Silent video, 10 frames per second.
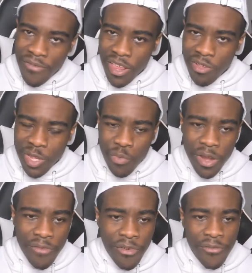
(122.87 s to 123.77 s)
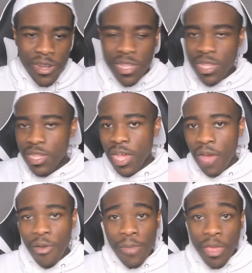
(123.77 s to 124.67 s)
videos or whatever versus
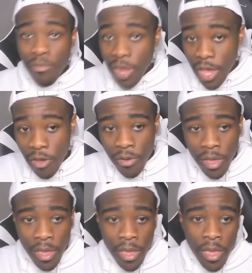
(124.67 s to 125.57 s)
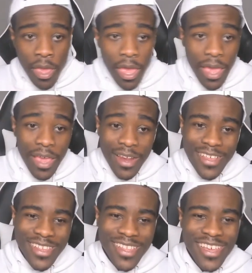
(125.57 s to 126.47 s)
how I make them now. And
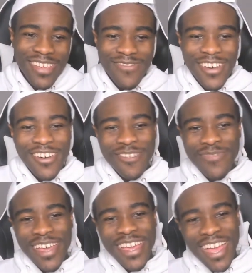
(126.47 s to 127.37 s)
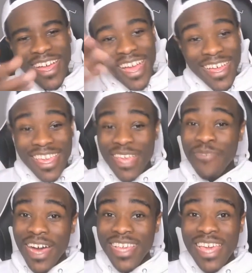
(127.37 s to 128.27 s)
it's like, oh man, I, I
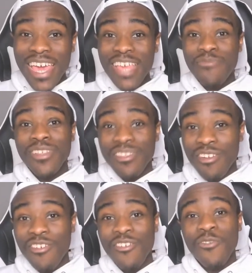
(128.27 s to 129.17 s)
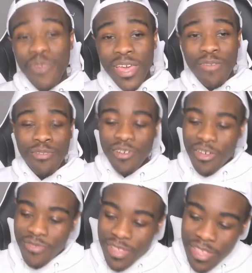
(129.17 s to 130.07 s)
came I came a long way, bro. I
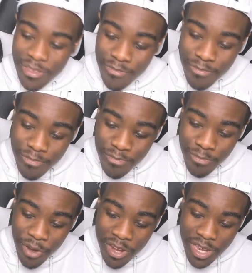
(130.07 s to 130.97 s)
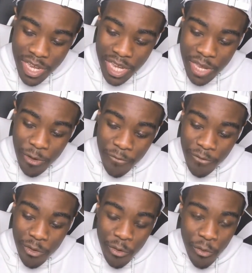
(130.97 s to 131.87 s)
really brought this channel
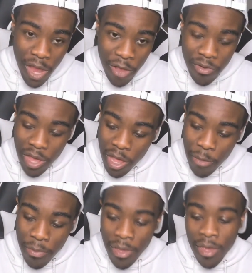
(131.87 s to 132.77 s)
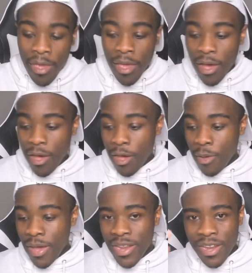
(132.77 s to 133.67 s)
from the ground up.
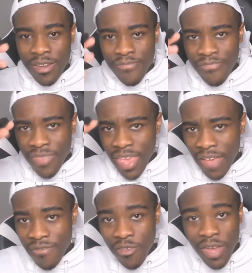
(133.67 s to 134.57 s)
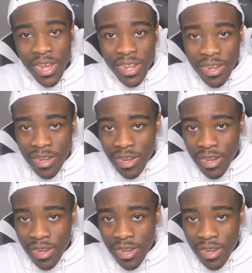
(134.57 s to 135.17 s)
Uh, I didn't have no, I didn't,